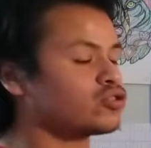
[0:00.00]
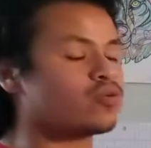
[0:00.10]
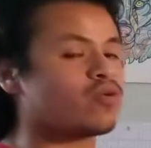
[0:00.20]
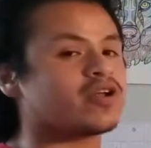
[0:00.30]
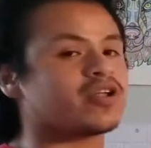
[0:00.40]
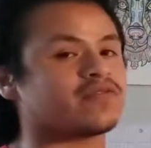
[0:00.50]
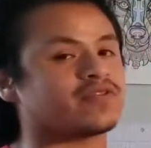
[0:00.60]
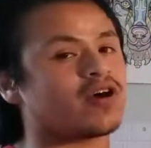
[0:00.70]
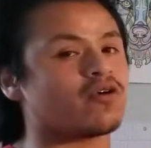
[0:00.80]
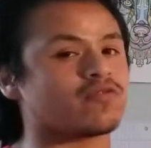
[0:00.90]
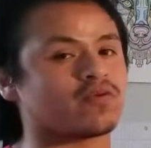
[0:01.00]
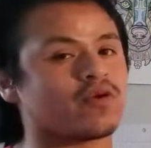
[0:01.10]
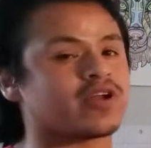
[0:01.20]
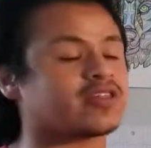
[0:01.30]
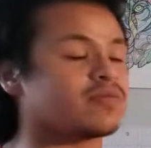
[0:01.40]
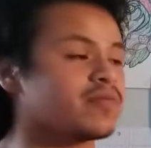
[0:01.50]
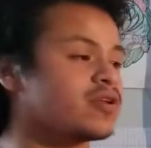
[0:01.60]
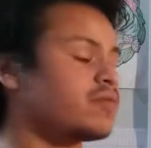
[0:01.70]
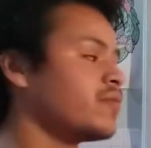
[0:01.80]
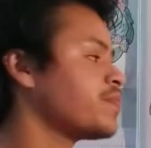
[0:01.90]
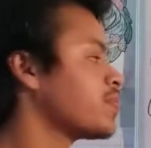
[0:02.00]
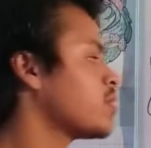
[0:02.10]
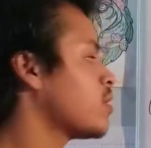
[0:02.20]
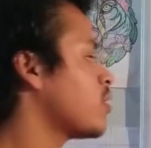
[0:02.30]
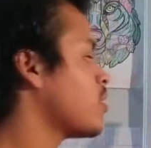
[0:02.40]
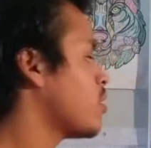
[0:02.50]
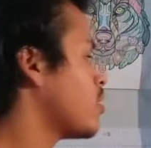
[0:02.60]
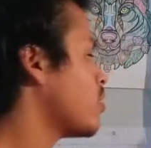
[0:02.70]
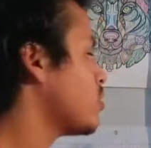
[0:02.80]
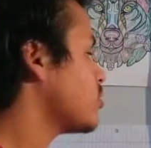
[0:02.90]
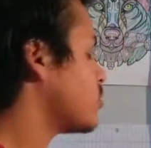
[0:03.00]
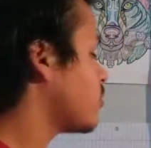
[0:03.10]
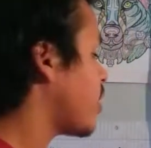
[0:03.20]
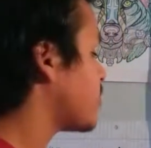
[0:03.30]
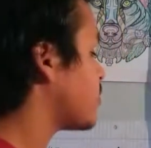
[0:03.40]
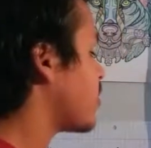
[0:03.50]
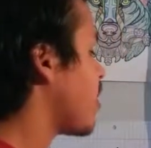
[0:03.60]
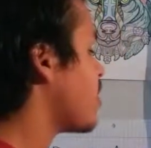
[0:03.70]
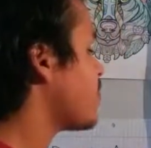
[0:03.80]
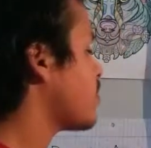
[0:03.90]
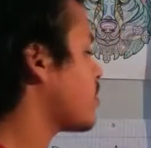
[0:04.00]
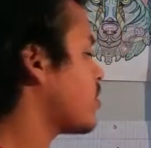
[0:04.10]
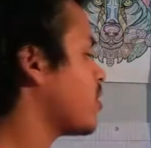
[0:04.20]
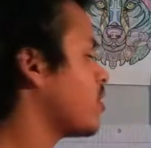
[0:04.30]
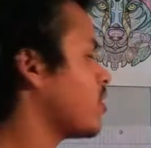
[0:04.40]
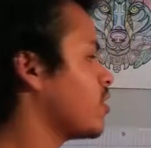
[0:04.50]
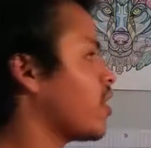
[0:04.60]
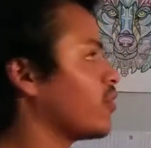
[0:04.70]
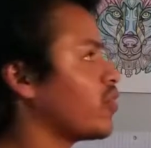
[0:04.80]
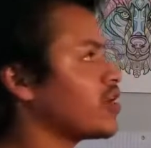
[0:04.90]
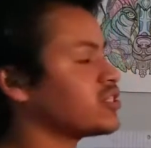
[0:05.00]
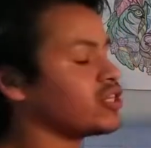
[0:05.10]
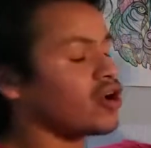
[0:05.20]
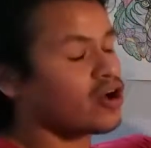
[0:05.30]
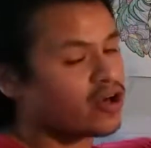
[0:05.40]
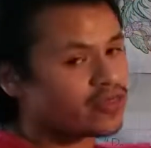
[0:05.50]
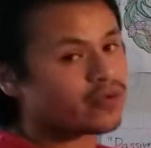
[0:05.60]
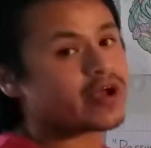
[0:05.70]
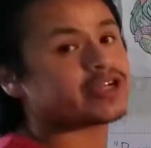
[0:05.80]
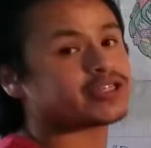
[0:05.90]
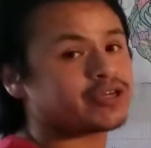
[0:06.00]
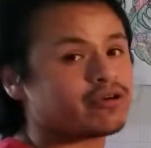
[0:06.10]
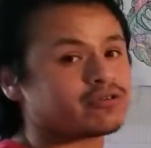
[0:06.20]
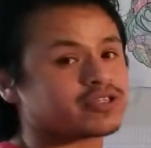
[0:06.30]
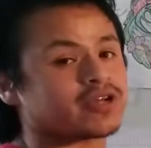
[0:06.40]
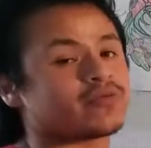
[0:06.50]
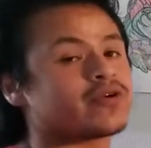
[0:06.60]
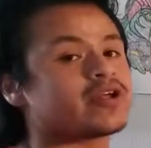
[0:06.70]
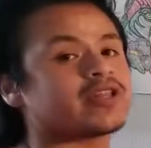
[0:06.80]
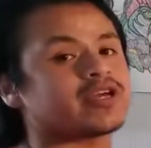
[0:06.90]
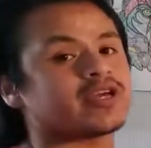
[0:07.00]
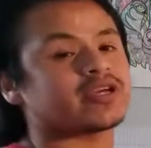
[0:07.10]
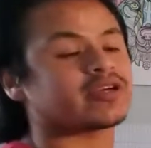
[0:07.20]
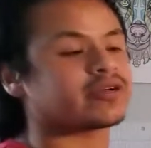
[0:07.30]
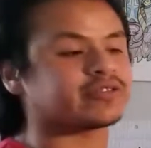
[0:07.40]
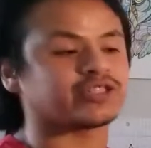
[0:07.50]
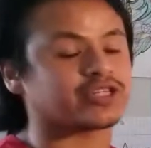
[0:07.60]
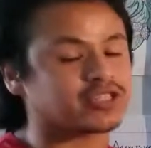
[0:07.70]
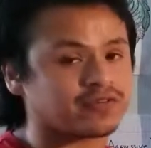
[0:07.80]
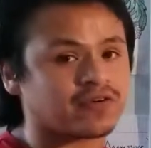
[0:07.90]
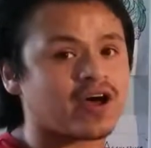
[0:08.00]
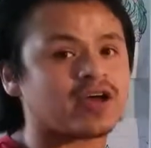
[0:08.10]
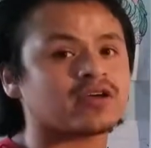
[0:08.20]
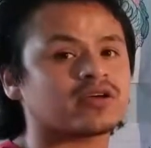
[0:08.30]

to 1, if not over 1 at the minimum. So that's that. Unless the other ratios can really justify